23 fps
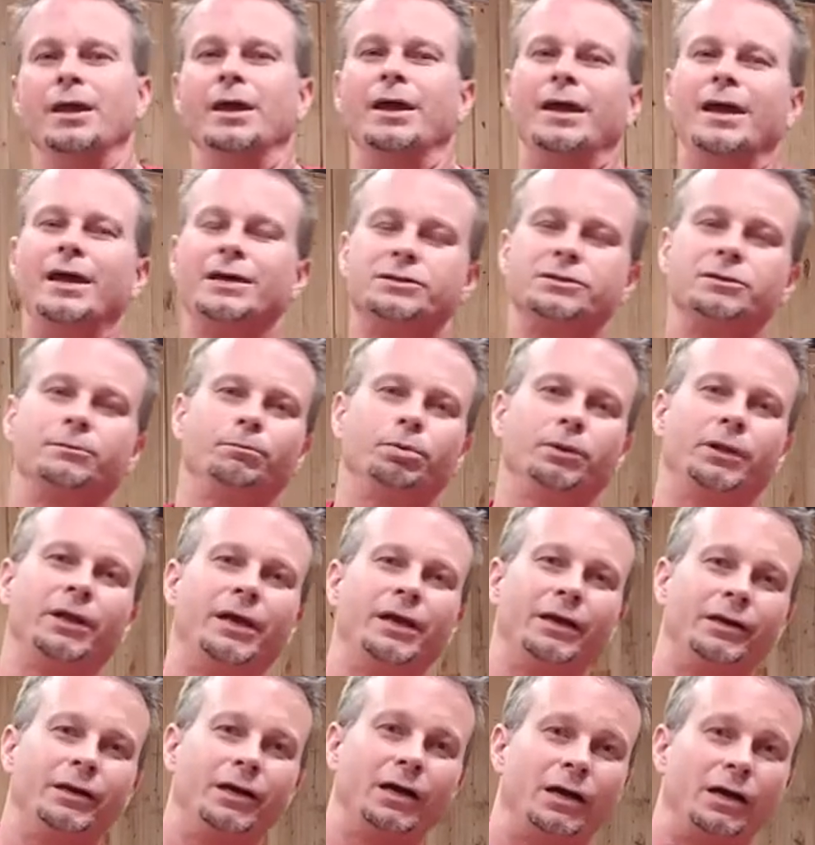it's a
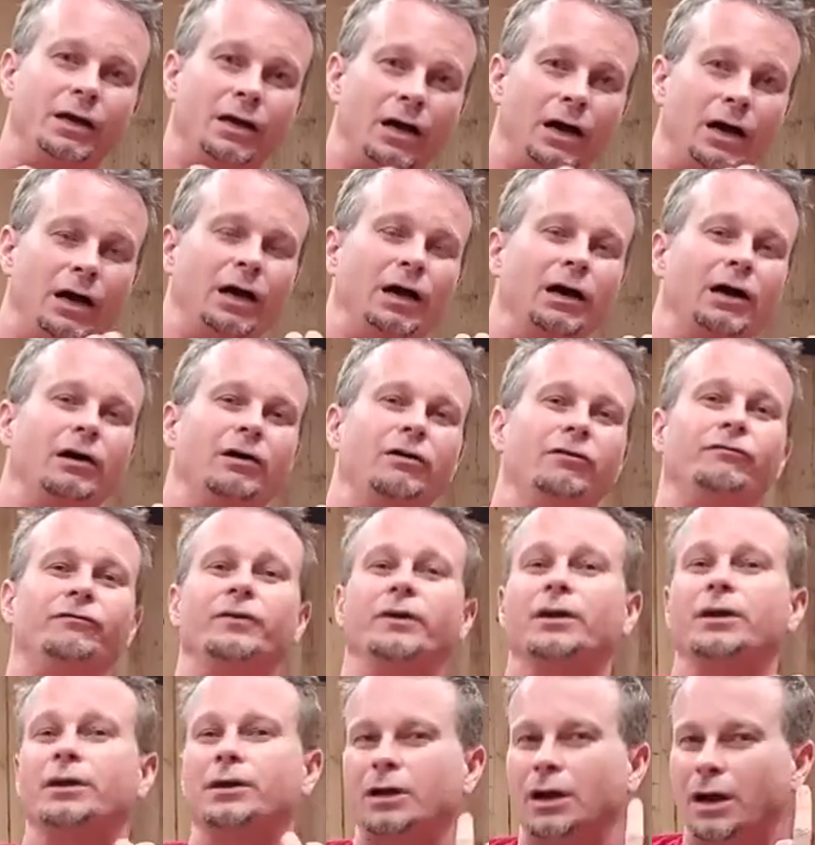blend of
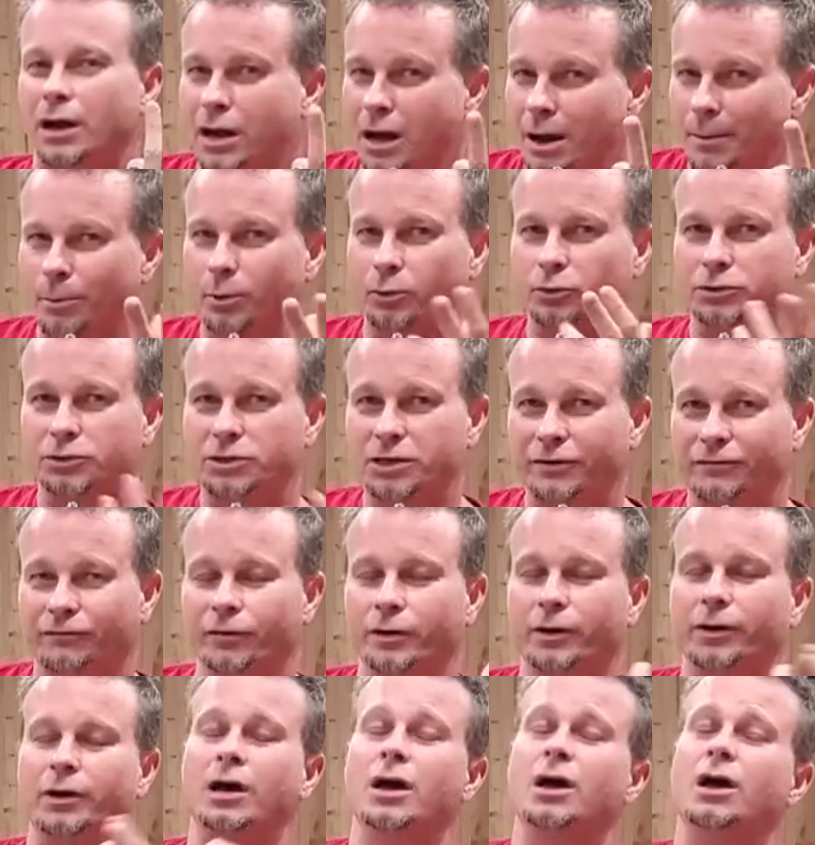a couple
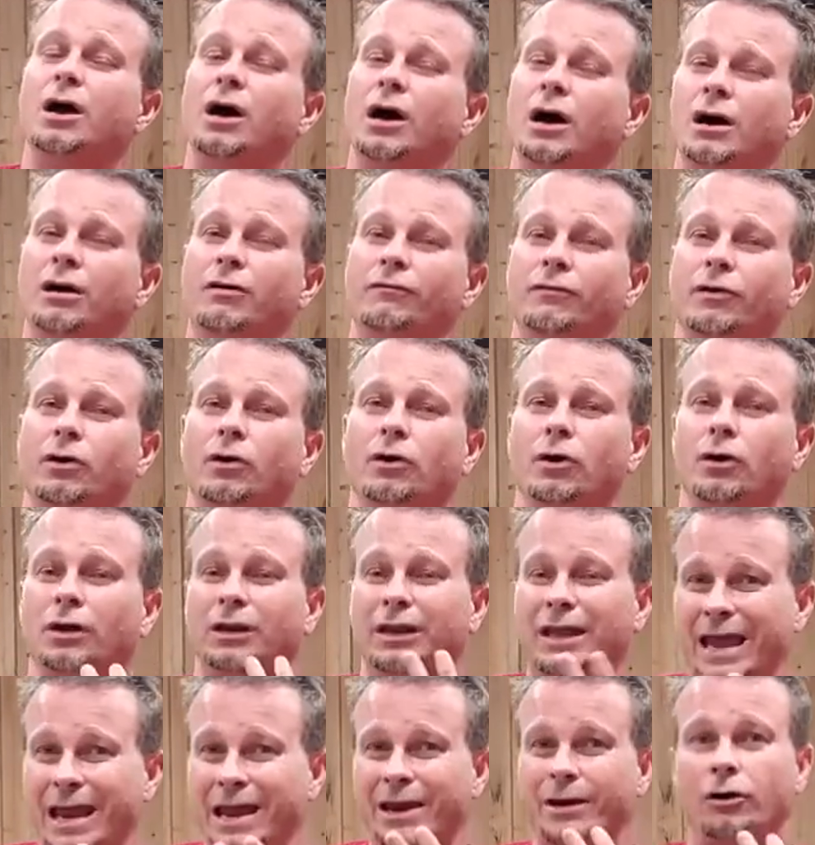different of our
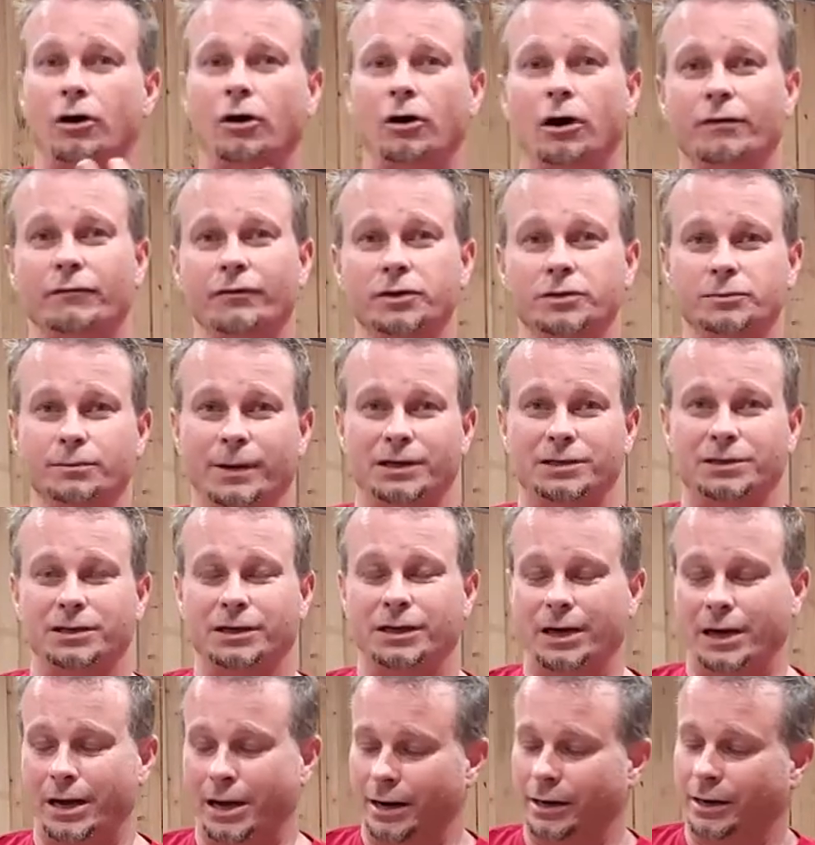late harvest
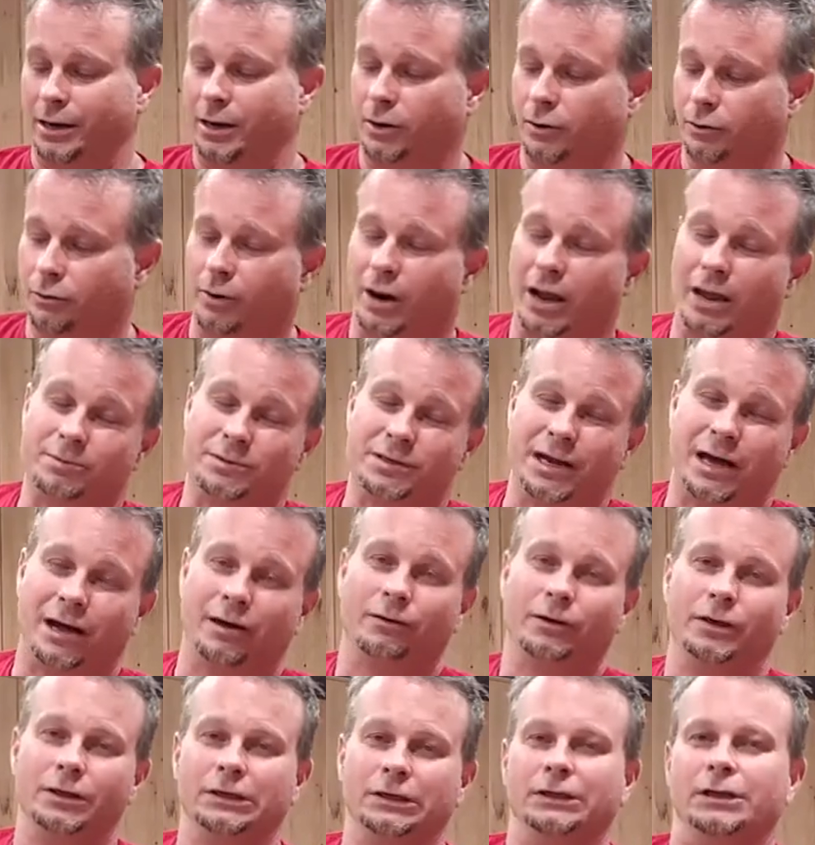muscadine grapes.
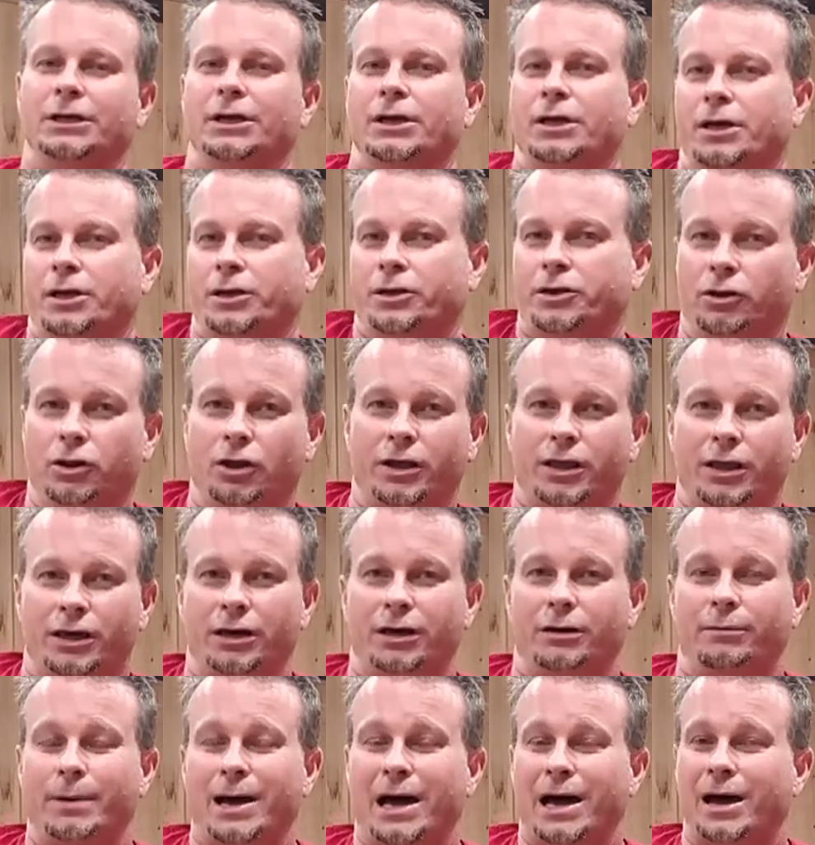Now, you're looking at
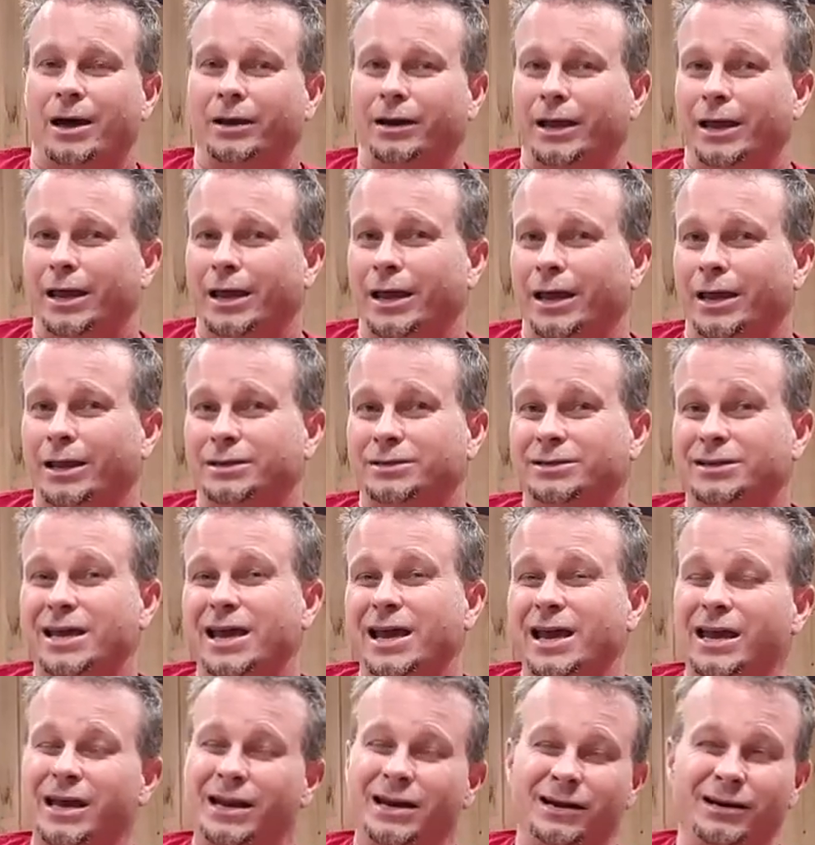about a
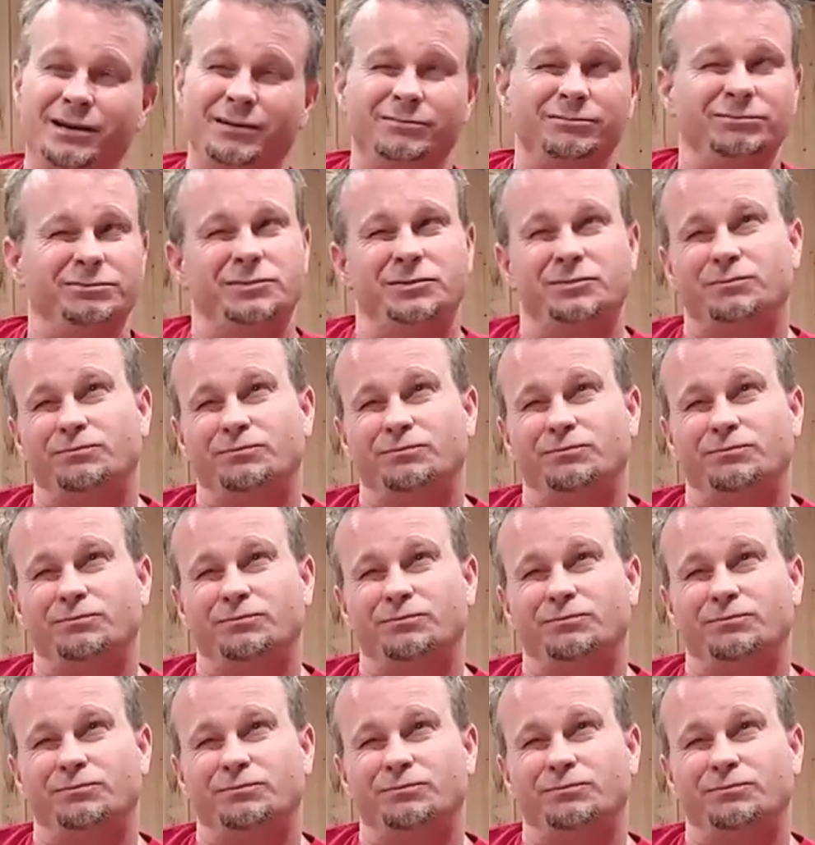10.5